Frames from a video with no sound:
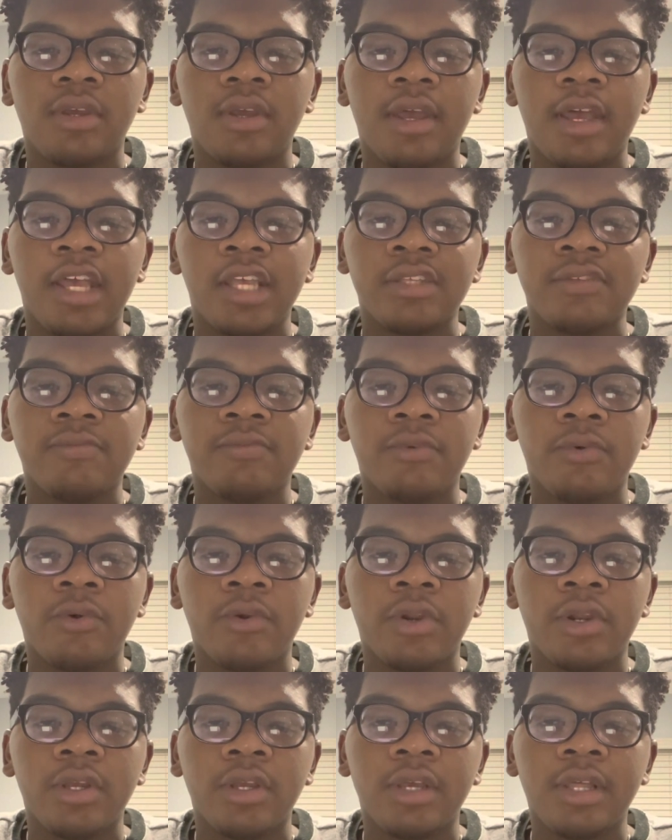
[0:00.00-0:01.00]
As
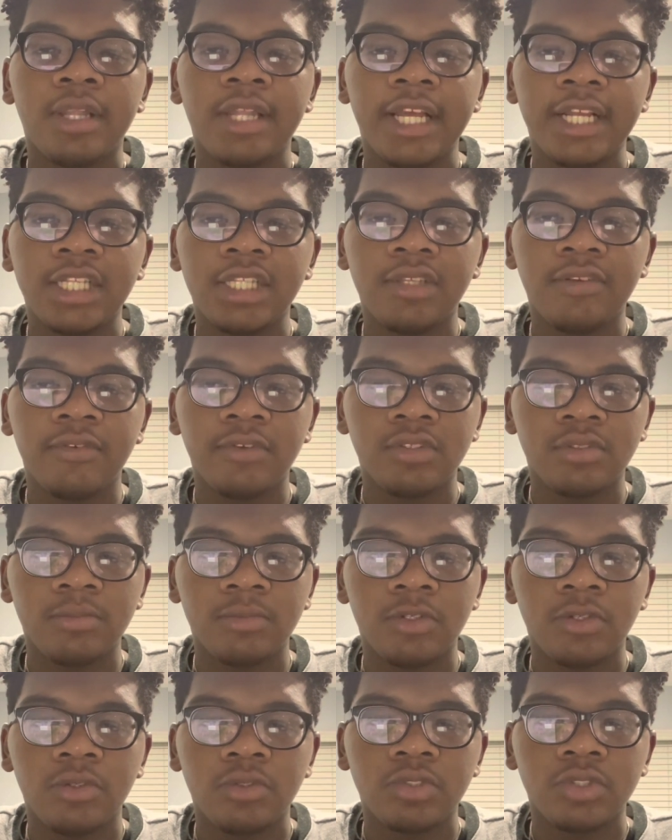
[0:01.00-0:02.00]
for collectivism
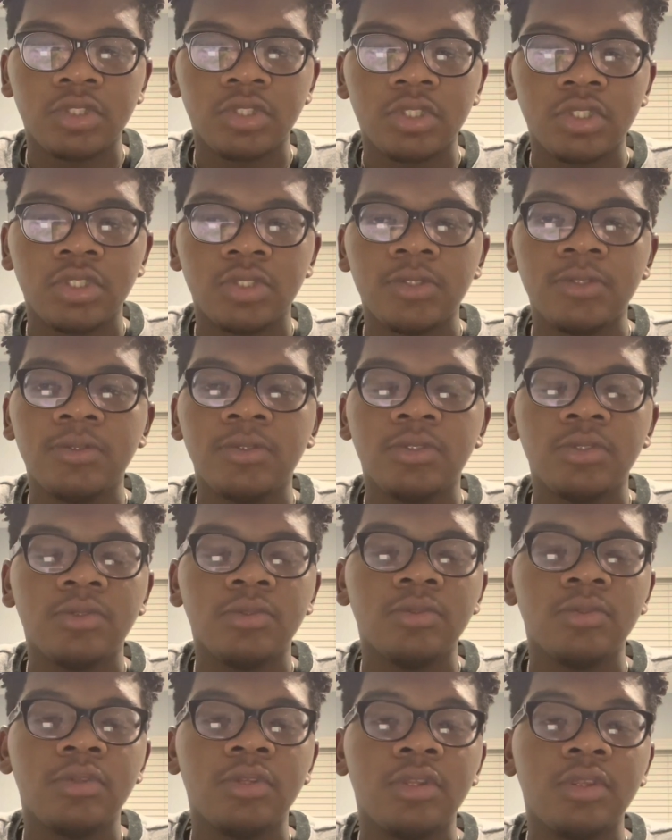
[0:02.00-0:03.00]
culture, you
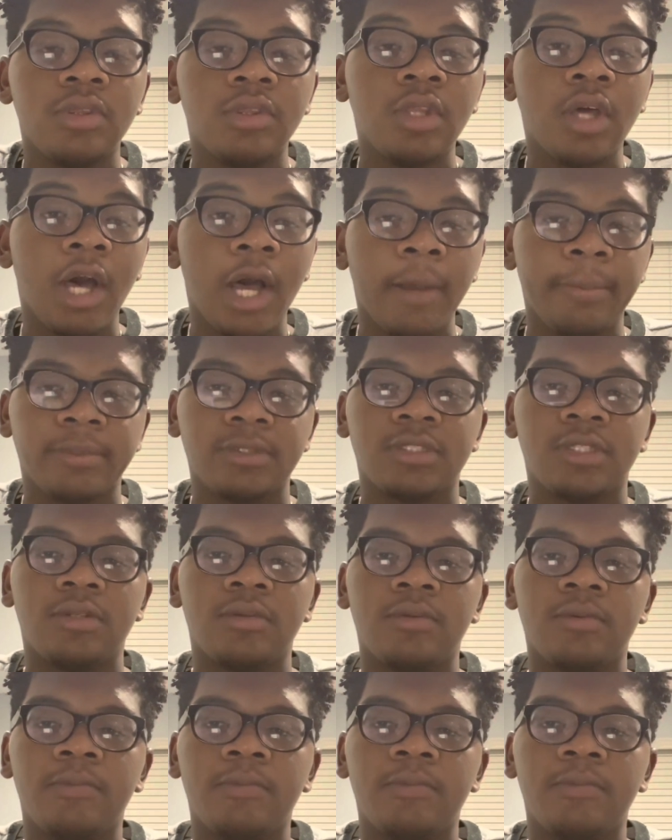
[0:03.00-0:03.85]
do the opposite.